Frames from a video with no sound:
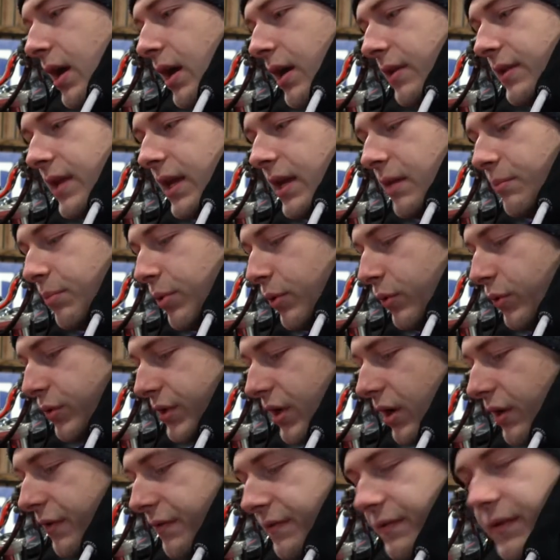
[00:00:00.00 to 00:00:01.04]
and then it pulls
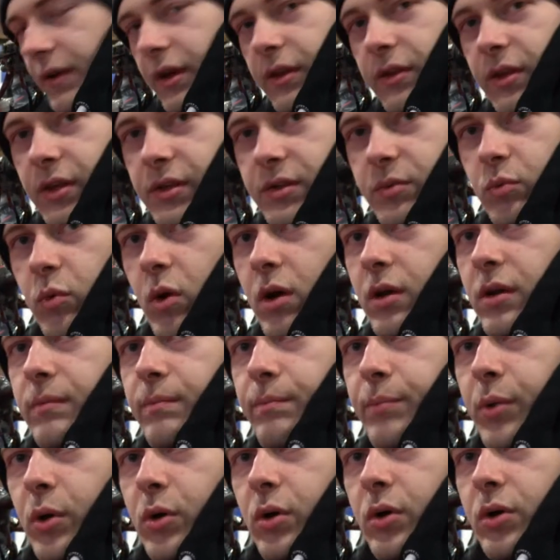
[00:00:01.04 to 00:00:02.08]
off, and there's one
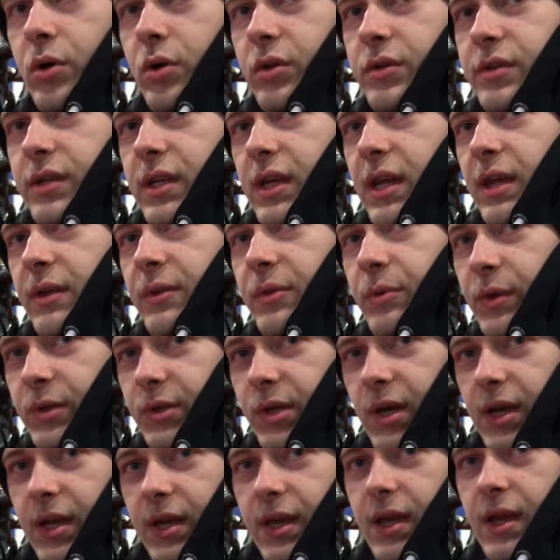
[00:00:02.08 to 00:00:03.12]
bung underneath
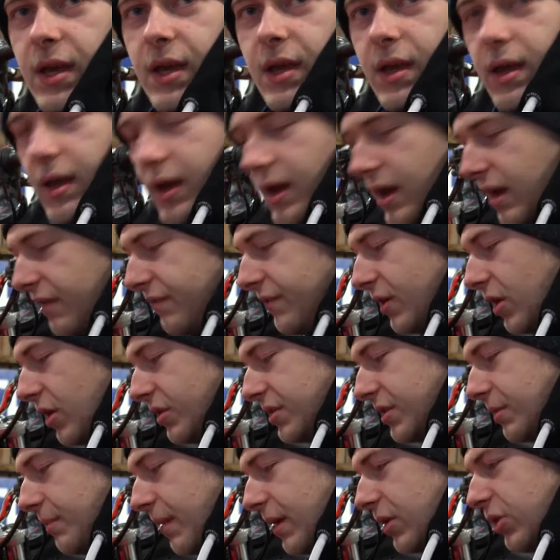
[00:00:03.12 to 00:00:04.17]
which I
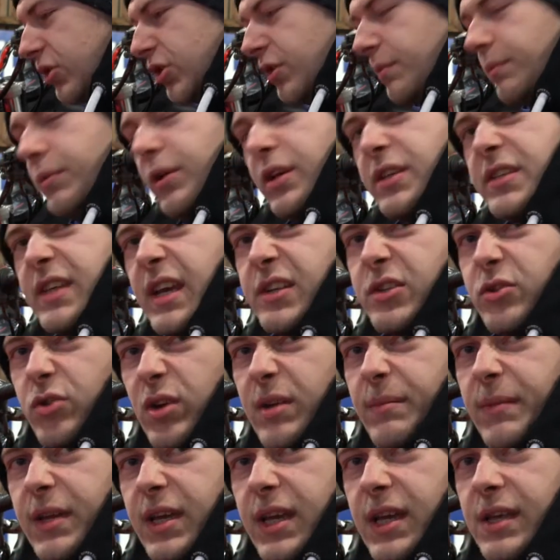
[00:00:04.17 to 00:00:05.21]
forgot to mention, but it's
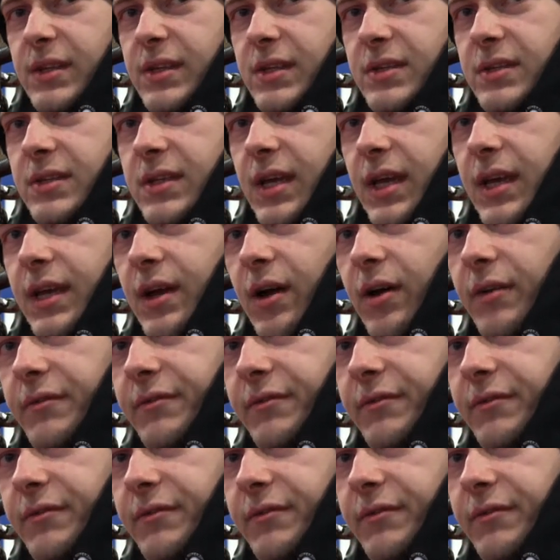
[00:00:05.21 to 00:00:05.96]
extremely easy to take off.